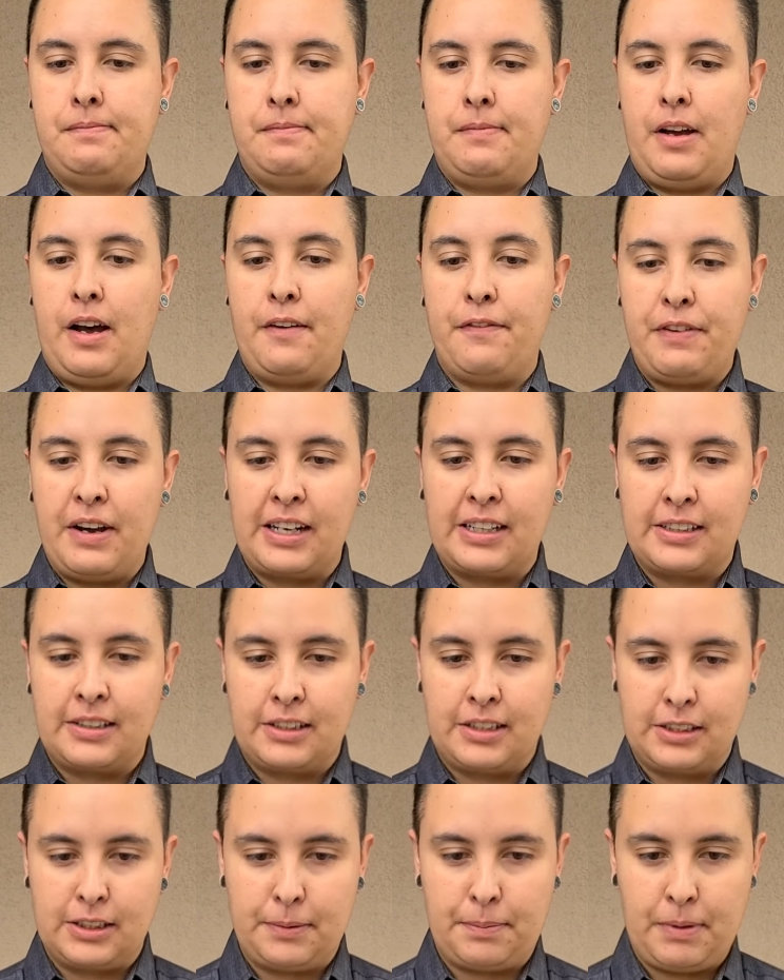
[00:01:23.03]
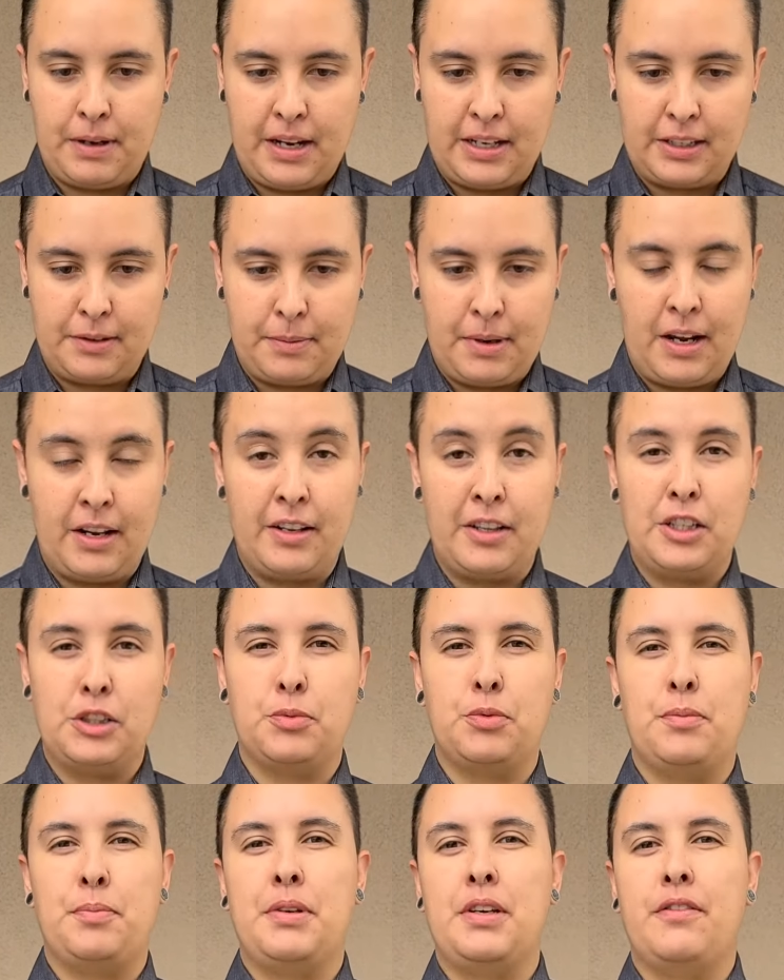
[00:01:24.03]
affect the supply and demand of this
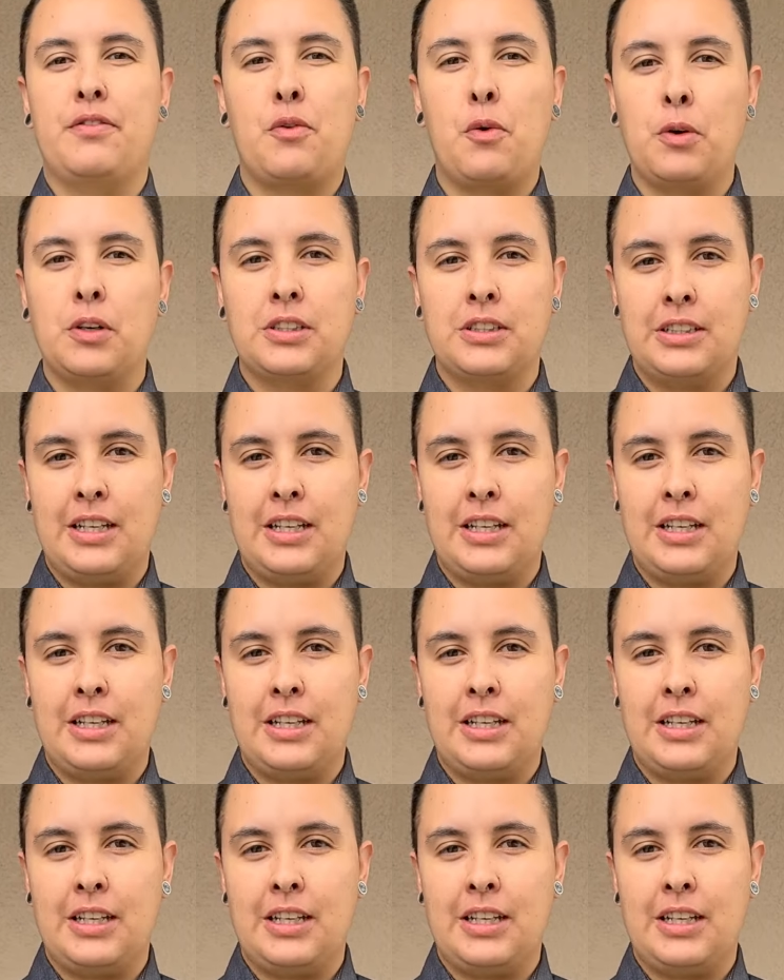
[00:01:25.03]
would be, of course,